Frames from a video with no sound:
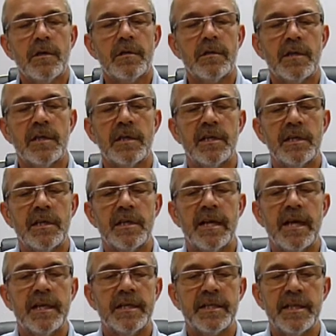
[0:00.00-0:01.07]
The
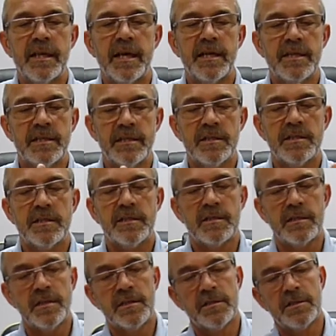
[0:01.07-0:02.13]
LED light is
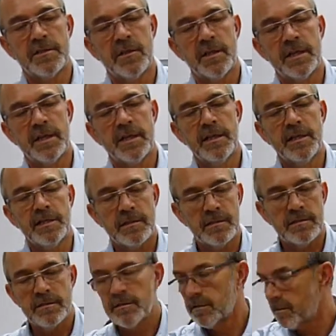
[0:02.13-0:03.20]
solidly lit,
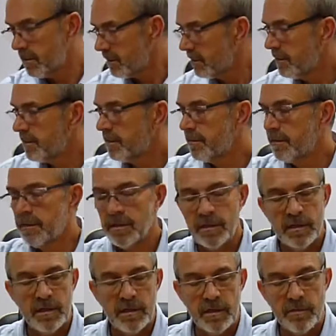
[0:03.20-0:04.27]

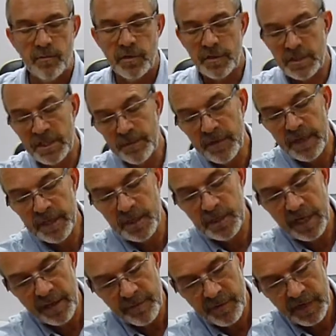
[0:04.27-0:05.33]
and we're going to simulate a
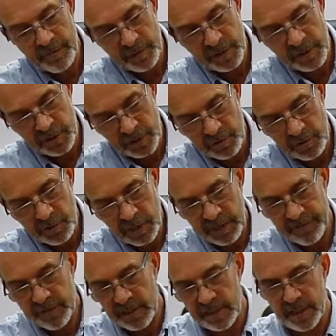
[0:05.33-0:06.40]
jam by putting a
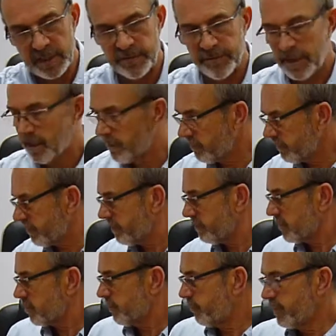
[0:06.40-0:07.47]
screwdriver inside the valve.
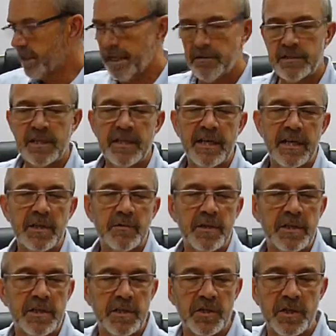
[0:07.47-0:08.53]
So if we now send the
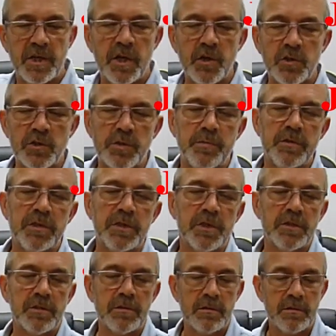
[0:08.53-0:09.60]
actuator to the closed
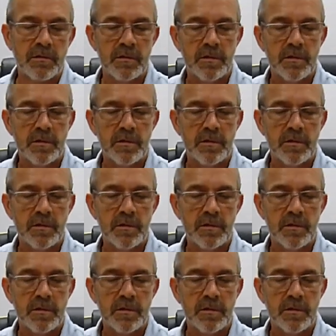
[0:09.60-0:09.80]
position,